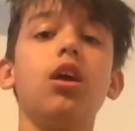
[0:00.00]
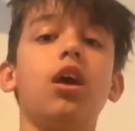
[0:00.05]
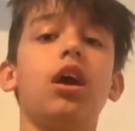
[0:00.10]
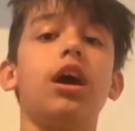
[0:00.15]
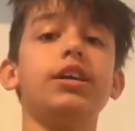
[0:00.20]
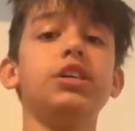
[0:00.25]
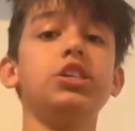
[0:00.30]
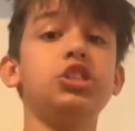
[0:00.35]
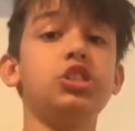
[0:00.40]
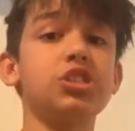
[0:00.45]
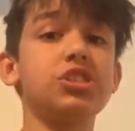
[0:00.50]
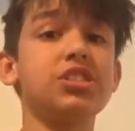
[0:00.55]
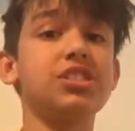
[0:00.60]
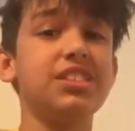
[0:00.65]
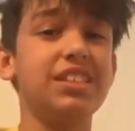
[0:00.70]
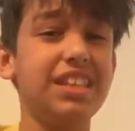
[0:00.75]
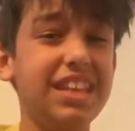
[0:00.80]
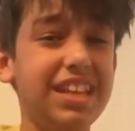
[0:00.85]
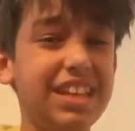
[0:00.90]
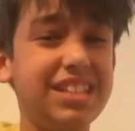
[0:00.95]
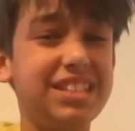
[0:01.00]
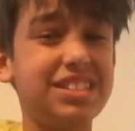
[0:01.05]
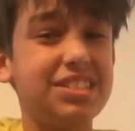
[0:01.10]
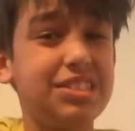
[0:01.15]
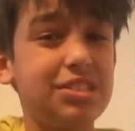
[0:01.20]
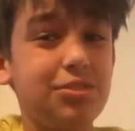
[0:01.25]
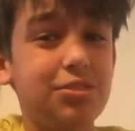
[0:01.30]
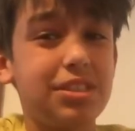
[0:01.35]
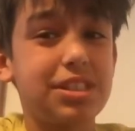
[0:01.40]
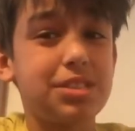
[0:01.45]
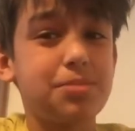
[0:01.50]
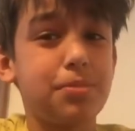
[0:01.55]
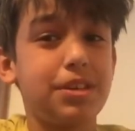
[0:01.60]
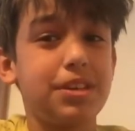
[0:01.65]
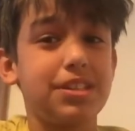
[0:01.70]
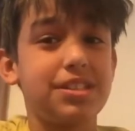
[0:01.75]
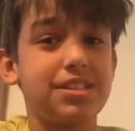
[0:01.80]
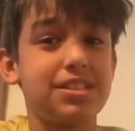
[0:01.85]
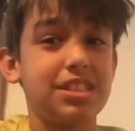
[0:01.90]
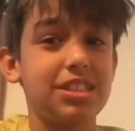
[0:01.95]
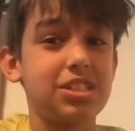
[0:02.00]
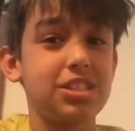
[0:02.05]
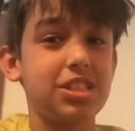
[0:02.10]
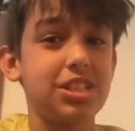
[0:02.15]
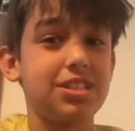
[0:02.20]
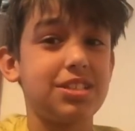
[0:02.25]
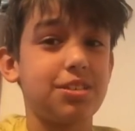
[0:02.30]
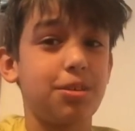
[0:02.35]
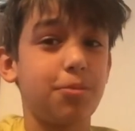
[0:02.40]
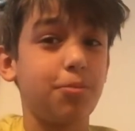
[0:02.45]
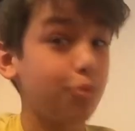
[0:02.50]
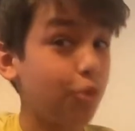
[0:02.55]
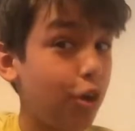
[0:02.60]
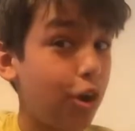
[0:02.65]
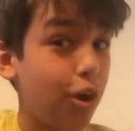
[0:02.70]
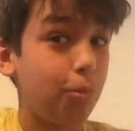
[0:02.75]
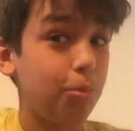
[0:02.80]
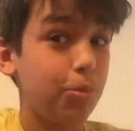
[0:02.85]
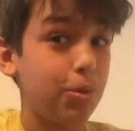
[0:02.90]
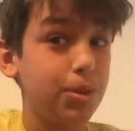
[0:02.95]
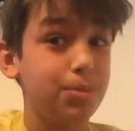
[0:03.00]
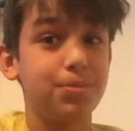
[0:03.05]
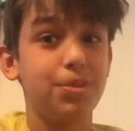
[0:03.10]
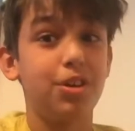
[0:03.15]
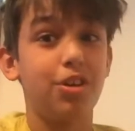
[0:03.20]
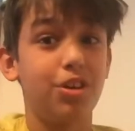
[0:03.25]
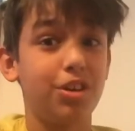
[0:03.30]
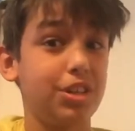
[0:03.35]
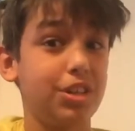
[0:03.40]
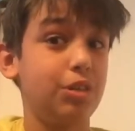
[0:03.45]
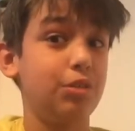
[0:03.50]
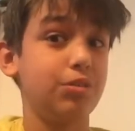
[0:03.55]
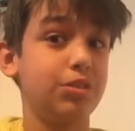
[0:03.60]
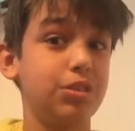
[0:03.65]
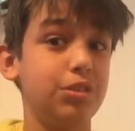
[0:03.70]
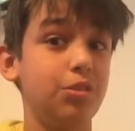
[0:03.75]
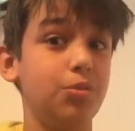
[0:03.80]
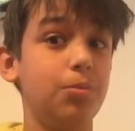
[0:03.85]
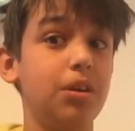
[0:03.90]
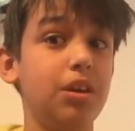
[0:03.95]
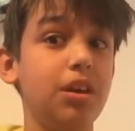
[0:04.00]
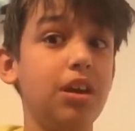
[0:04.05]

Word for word: I just need to do this because this is a problem on YouTube.